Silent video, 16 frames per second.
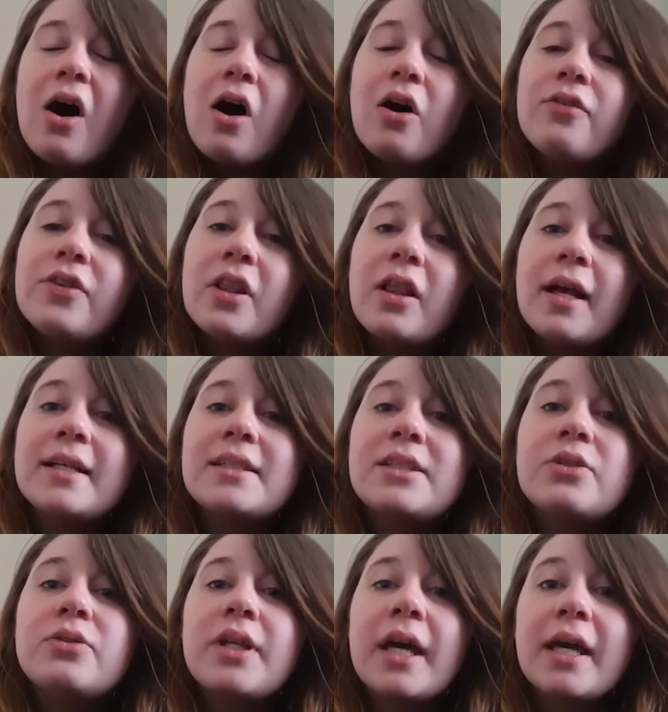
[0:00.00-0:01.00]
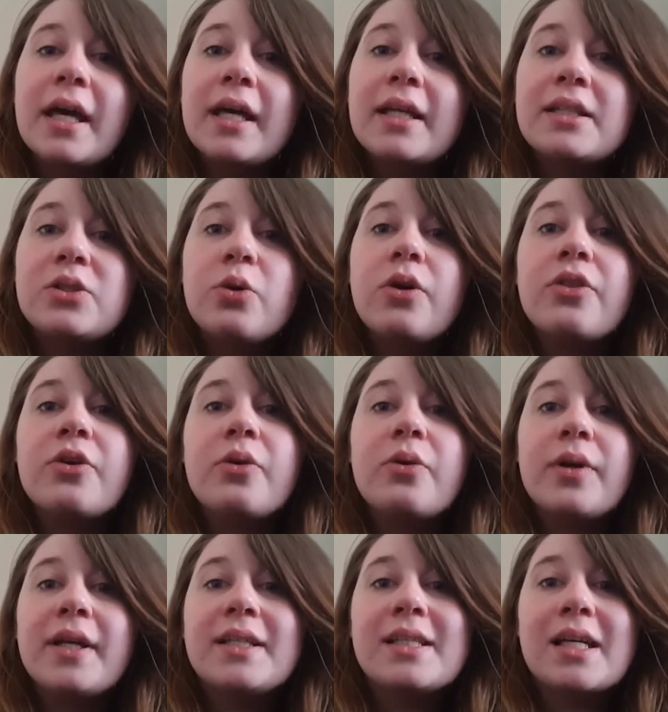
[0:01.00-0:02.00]
Over the last 2 decades, North
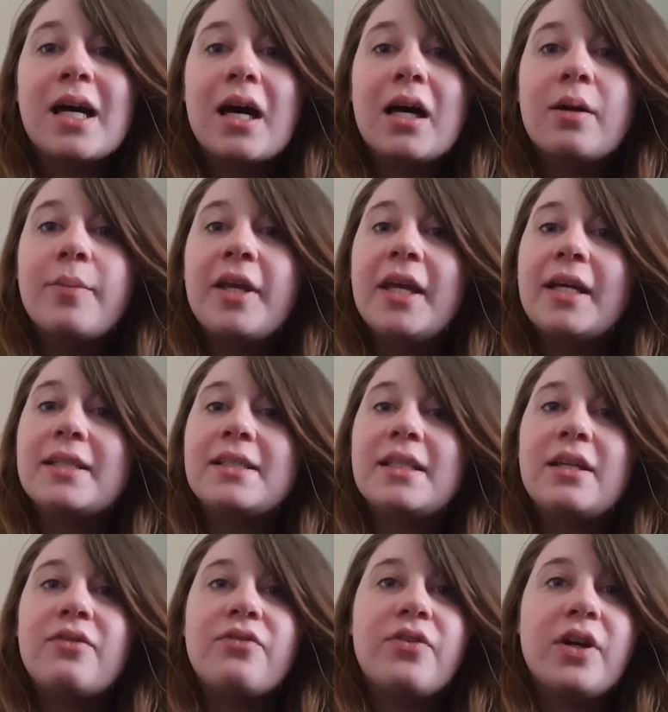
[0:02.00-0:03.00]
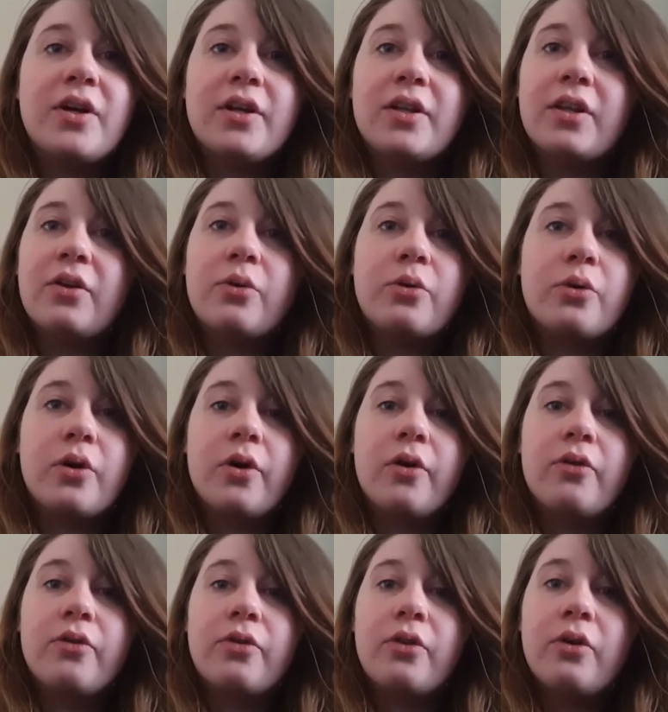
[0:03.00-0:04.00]
Korea's economy has seen very little
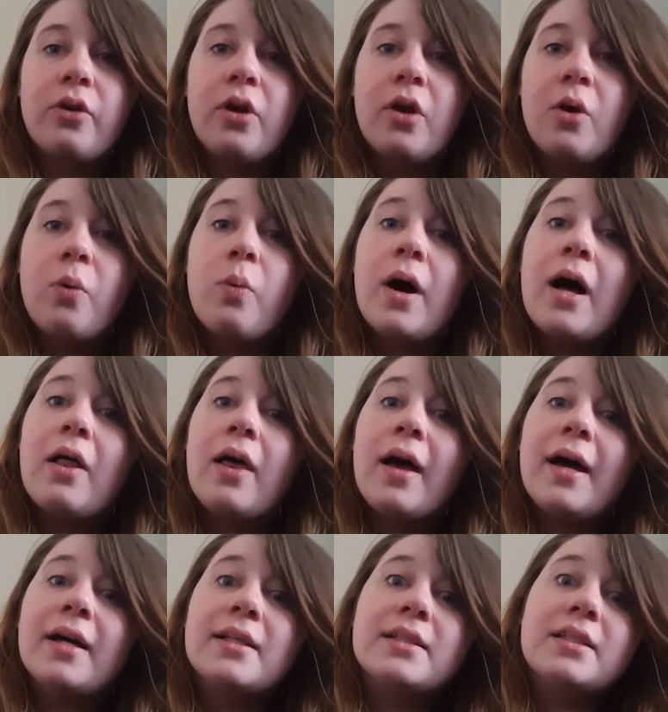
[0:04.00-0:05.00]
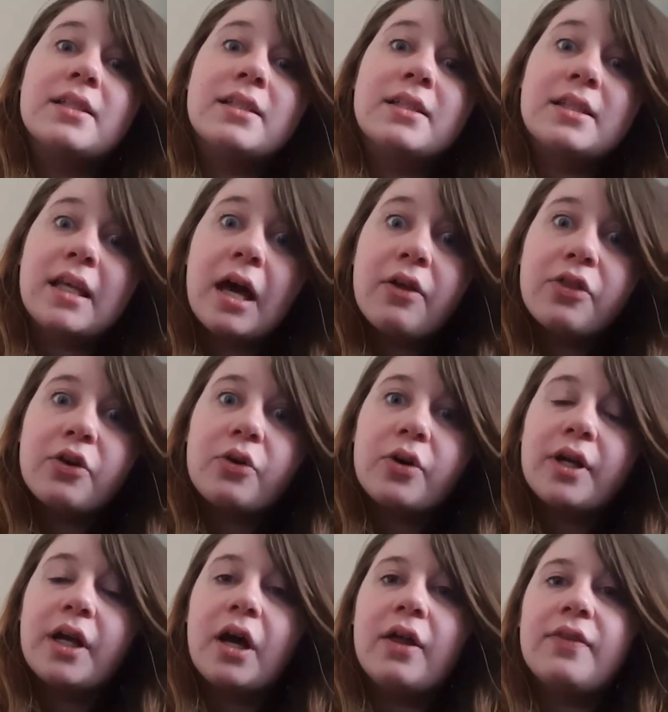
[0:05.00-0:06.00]
growth, while as South
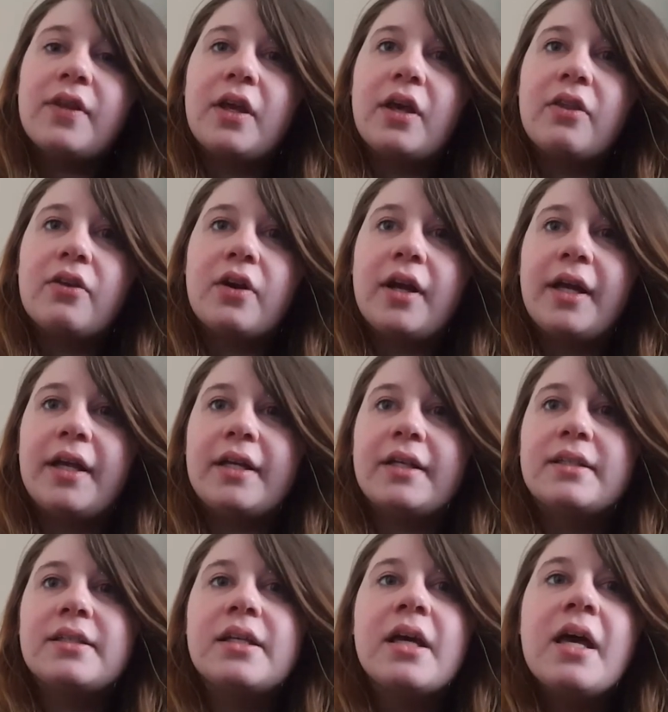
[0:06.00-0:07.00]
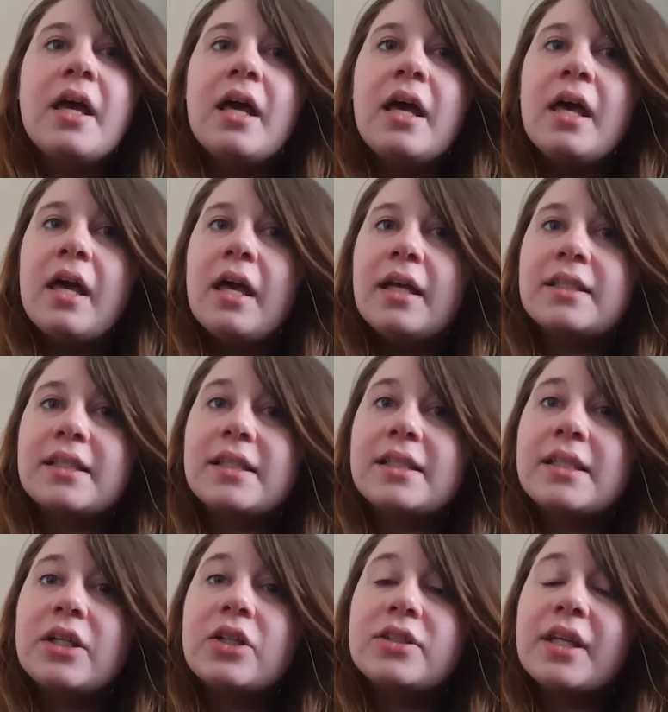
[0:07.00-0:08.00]
Korea, on the other hand, is
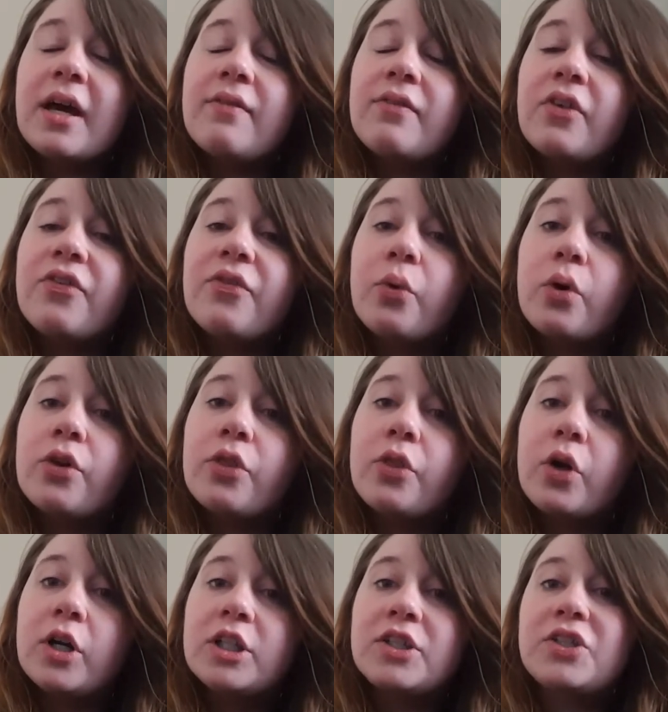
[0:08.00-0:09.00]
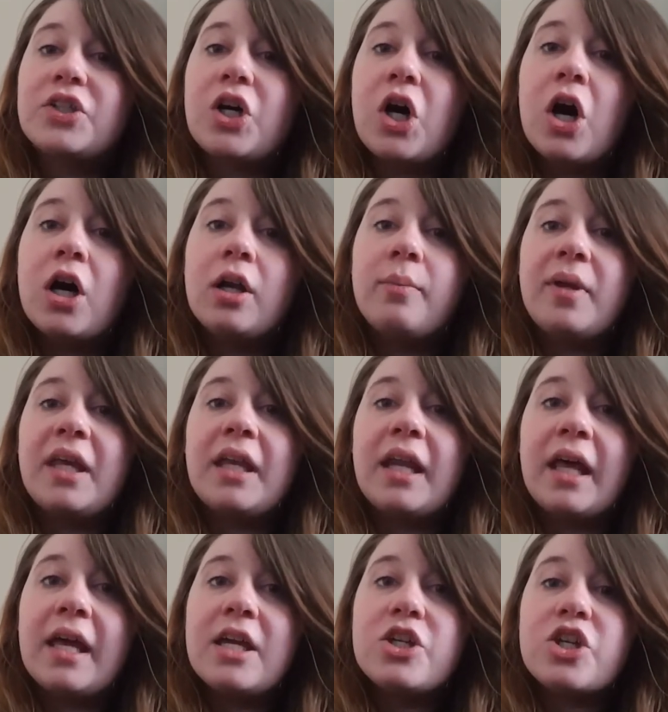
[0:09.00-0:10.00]
considered to have the 4th largest economy in
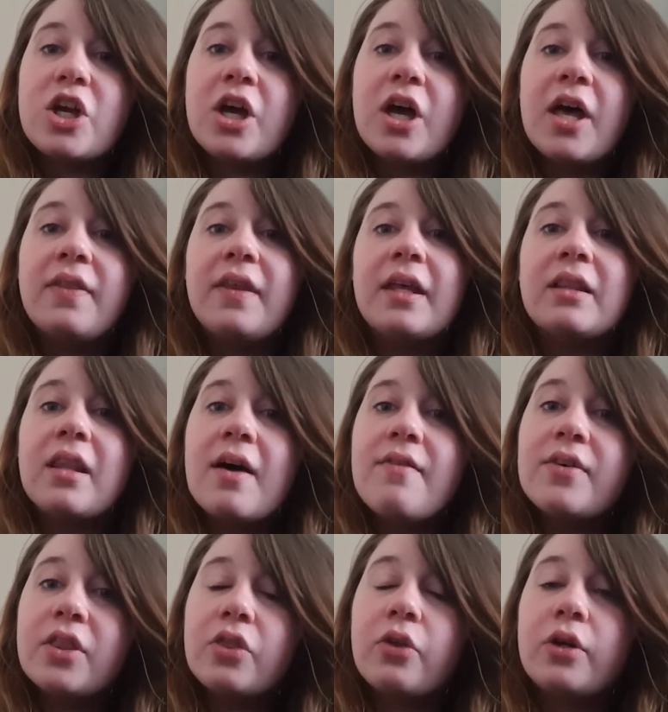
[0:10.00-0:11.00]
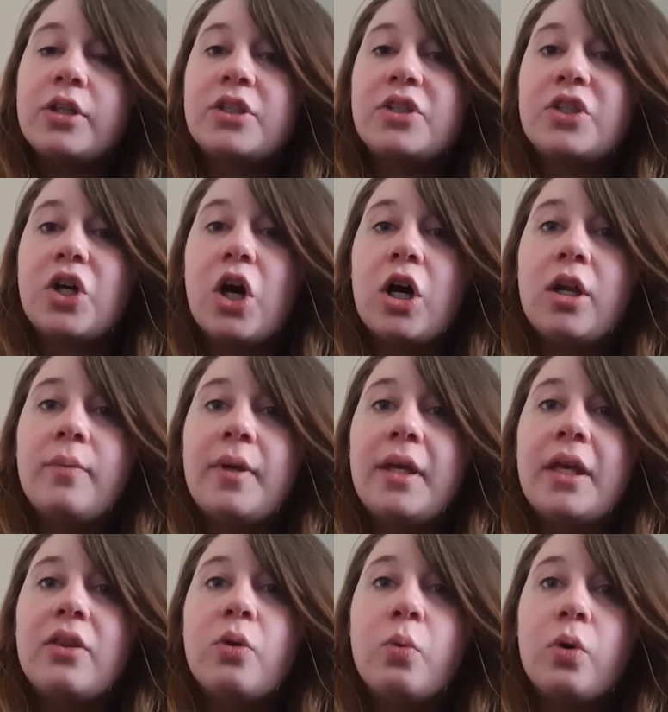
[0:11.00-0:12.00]
Asia and the 11th largest
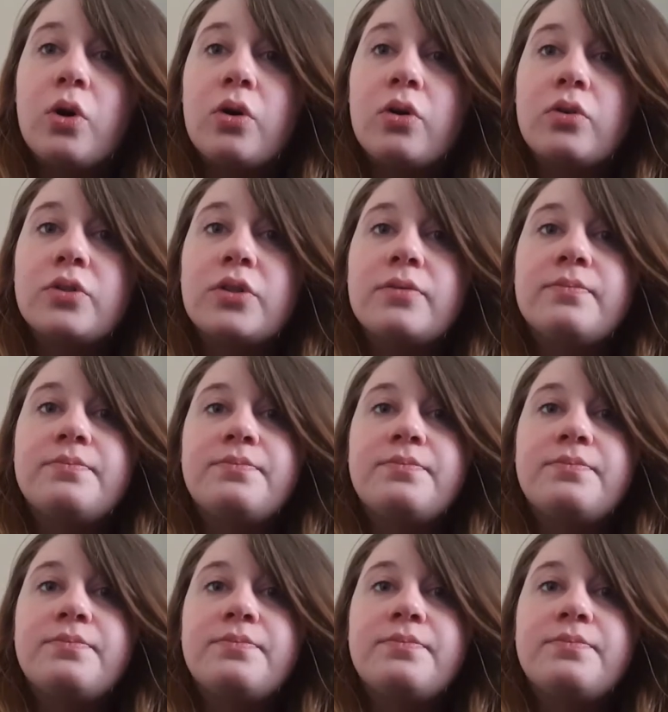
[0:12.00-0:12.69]
economy in the world.